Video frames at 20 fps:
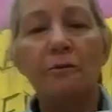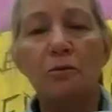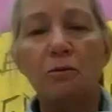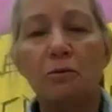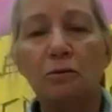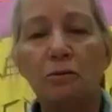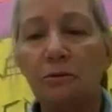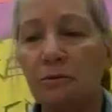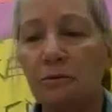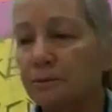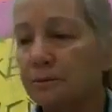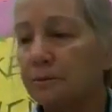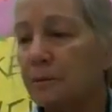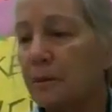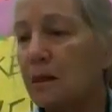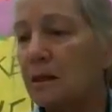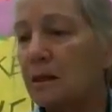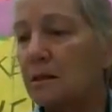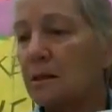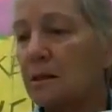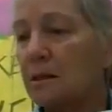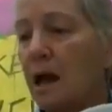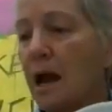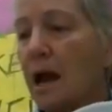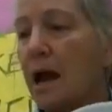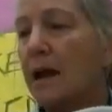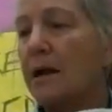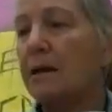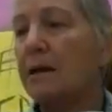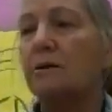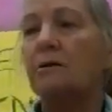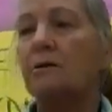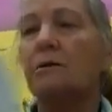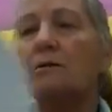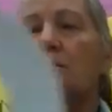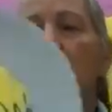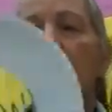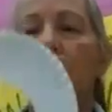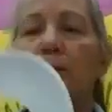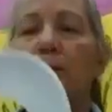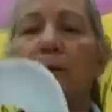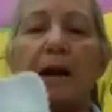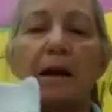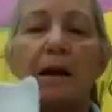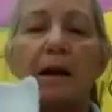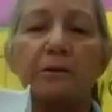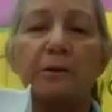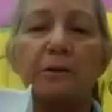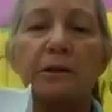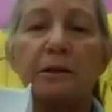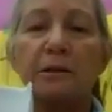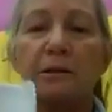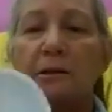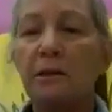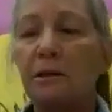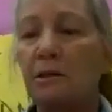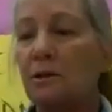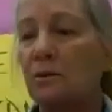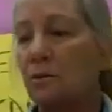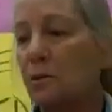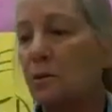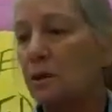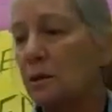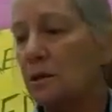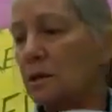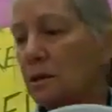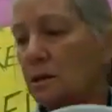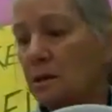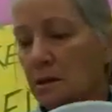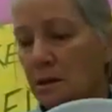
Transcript: fold isn't as pronounced as this one.